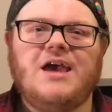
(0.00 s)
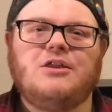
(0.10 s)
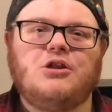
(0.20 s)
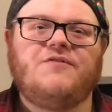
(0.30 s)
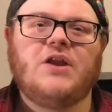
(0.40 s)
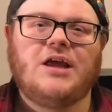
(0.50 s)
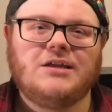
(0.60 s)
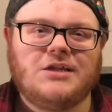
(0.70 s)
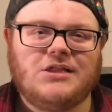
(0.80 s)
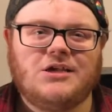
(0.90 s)
It does feel like
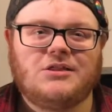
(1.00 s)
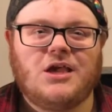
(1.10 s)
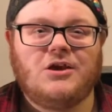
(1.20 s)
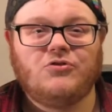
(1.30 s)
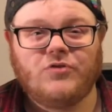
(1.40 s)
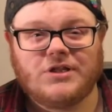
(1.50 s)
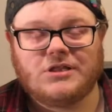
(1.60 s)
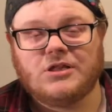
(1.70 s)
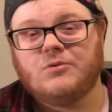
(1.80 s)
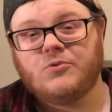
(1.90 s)
DC has taken
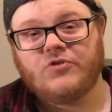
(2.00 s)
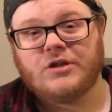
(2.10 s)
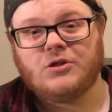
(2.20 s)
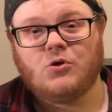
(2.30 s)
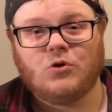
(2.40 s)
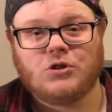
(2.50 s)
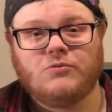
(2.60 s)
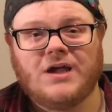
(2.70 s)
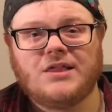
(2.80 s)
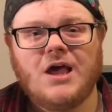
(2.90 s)
criticism, tried to course
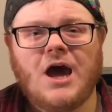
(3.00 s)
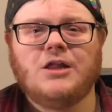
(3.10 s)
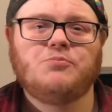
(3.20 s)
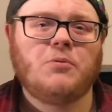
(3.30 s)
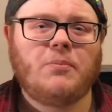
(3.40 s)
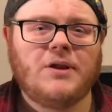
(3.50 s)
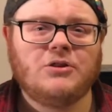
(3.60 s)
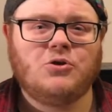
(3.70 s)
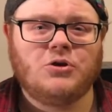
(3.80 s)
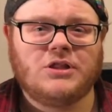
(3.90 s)
correct, and it's probably
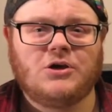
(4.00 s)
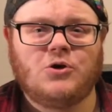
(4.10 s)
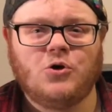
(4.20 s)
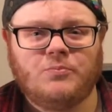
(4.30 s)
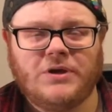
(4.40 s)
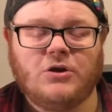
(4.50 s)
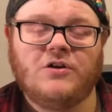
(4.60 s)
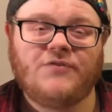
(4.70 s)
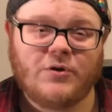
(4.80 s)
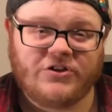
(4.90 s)
as good as it could be under
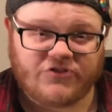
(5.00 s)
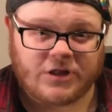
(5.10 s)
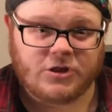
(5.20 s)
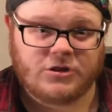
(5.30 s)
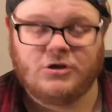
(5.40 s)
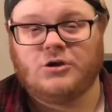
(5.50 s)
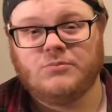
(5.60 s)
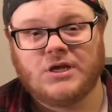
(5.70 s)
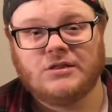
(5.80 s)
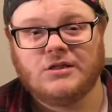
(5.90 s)
very tragic
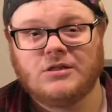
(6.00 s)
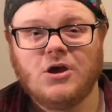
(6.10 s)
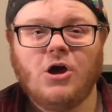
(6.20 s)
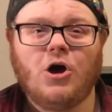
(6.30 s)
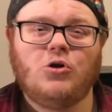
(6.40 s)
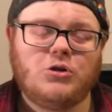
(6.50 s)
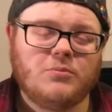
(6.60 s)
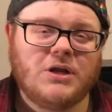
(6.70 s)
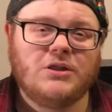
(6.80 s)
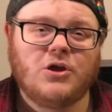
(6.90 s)
circumstances.
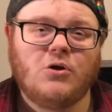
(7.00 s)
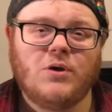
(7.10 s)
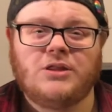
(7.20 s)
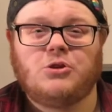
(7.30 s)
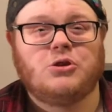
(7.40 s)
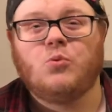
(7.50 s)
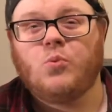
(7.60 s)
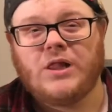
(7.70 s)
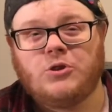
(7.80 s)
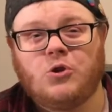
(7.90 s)
Ultimately though, it's just a
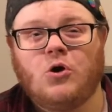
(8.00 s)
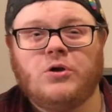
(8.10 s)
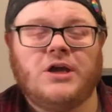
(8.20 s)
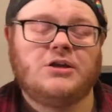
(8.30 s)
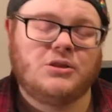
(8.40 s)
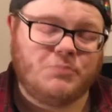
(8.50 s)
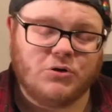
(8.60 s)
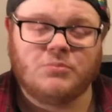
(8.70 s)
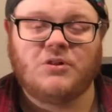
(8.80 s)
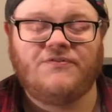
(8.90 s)
well-shot yet
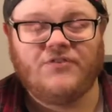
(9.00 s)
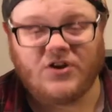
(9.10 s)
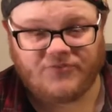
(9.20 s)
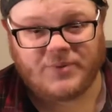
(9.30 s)
disposable fluff